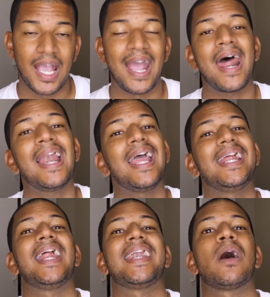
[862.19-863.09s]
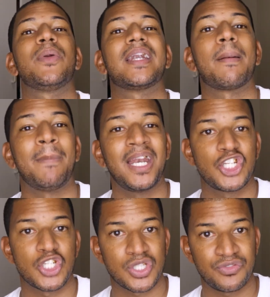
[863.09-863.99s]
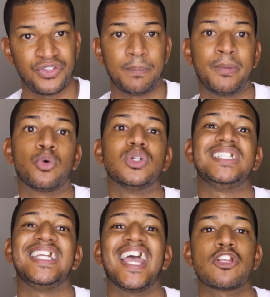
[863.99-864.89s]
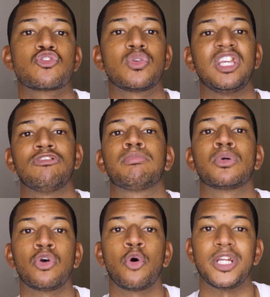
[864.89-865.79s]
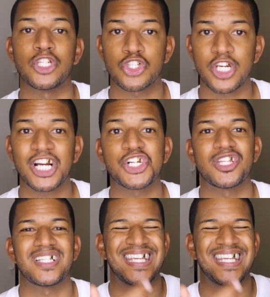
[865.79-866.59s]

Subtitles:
And I lay that down at the manager's feet because he has to give Bruno instructions.